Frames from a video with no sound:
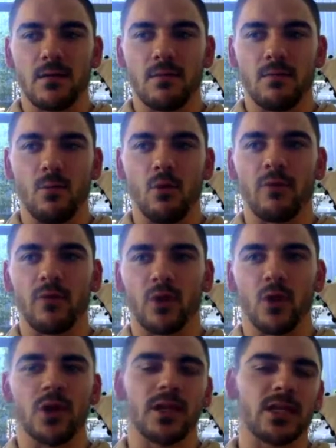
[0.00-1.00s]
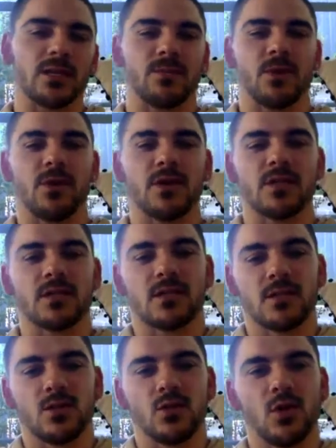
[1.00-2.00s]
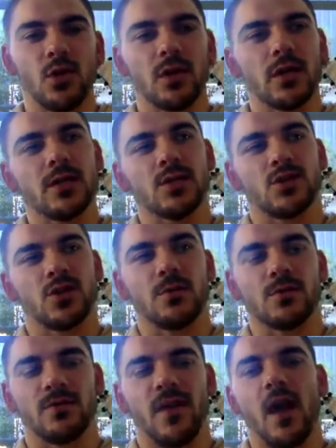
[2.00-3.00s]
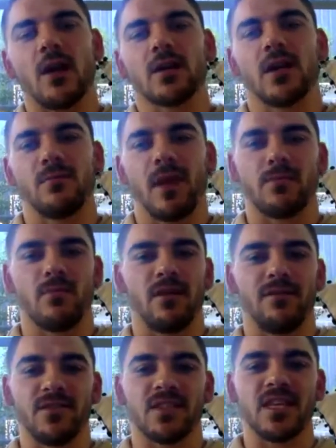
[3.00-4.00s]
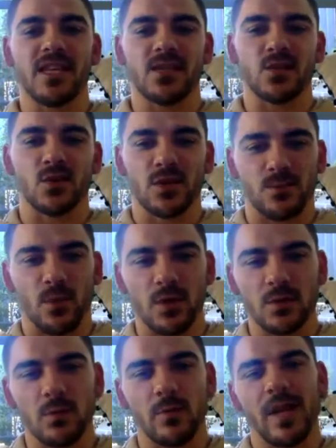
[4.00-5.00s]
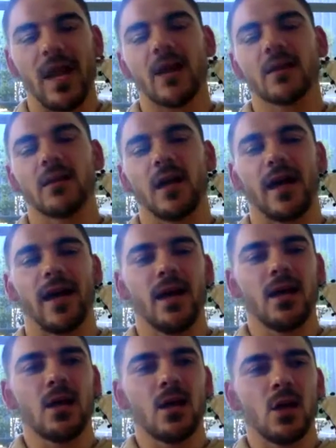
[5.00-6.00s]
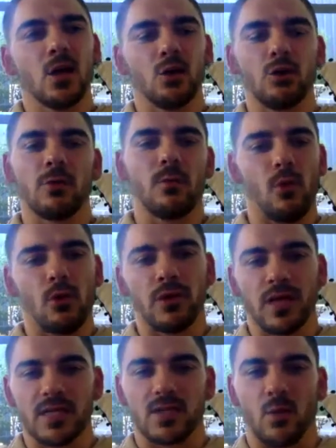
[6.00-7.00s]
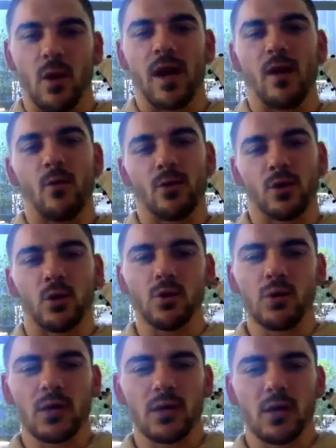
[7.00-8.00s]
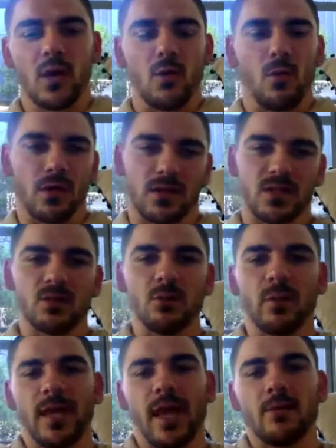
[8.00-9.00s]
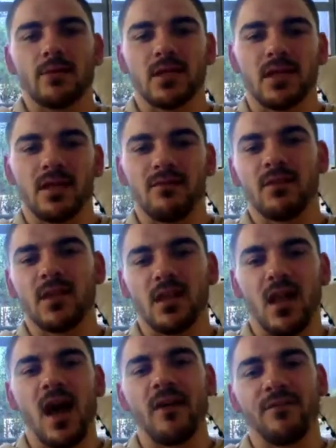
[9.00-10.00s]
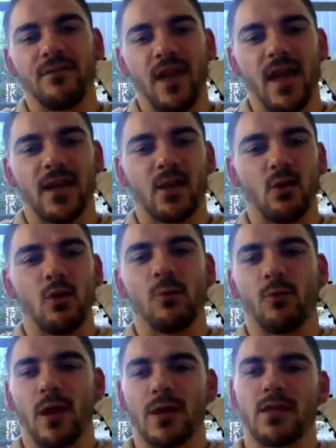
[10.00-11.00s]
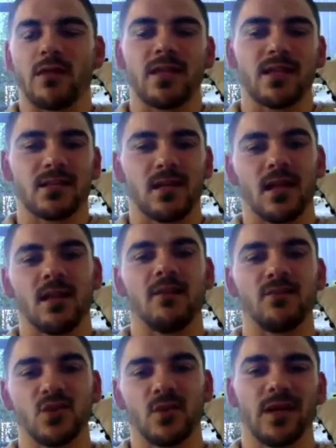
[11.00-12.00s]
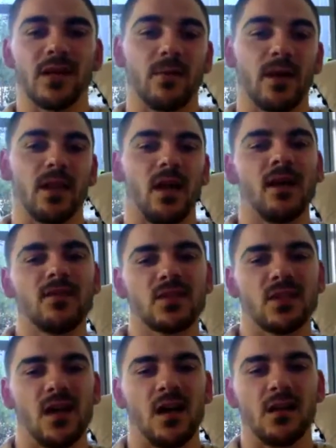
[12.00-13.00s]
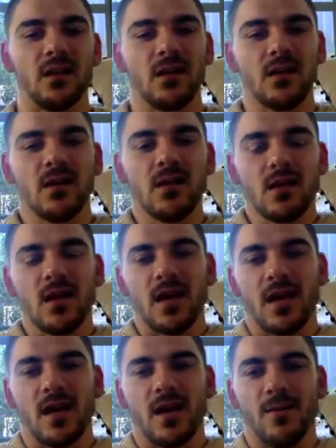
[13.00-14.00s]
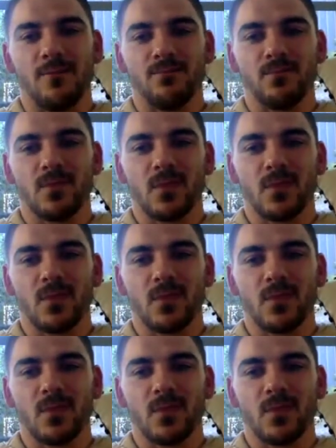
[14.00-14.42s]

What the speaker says: more of a learning experience, not in terms of how can I make my physique as good as possible, but how can I look more or less the way I want to look while still being able to live the life and incorporate the things that I love doing into my lifestyle, in